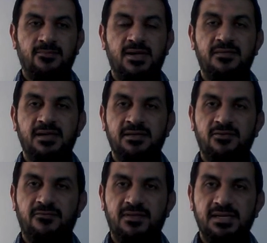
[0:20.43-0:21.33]
By the
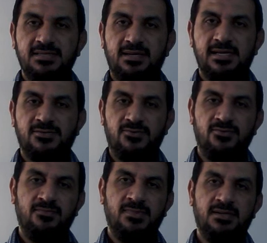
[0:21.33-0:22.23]
end of this
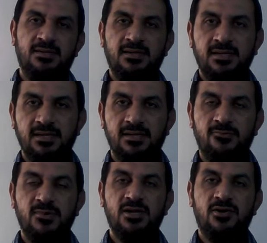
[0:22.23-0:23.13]
classroom,
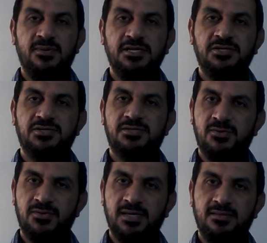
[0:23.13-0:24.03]
we hope each
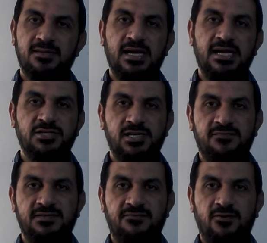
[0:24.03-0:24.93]
student
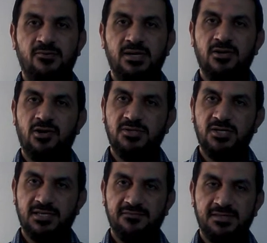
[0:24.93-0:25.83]
achieves the following
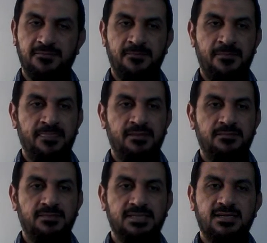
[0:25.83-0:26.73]
objectives:
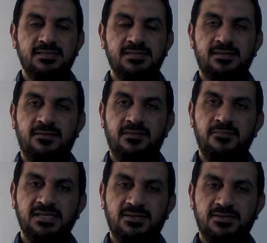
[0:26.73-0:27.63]
discuss the
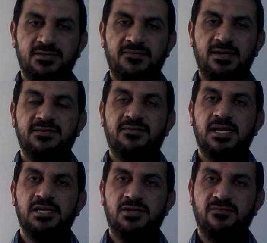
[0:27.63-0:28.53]
methods of
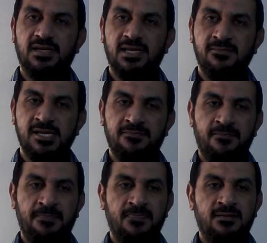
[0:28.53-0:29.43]
classification of anemia,
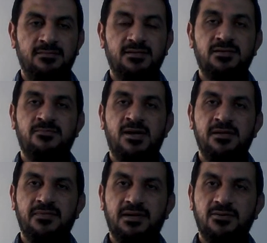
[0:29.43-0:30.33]

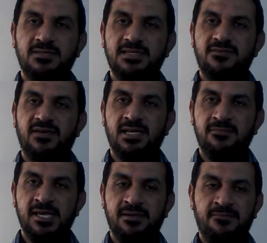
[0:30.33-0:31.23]
determine the causes of
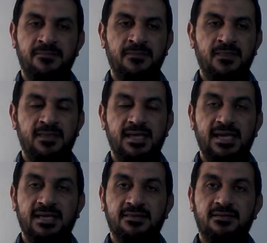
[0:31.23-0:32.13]
anemia,
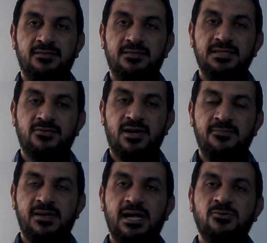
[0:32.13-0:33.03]
and
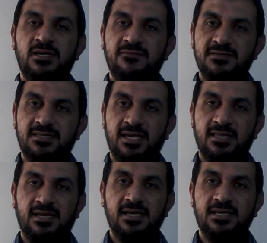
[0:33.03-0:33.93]
describe how to
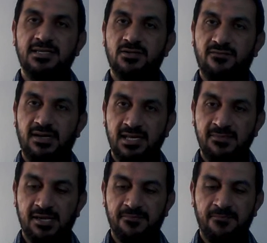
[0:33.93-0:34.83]
investigate a case of
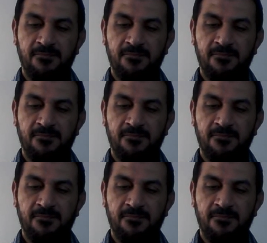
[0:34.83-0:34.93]
anemia.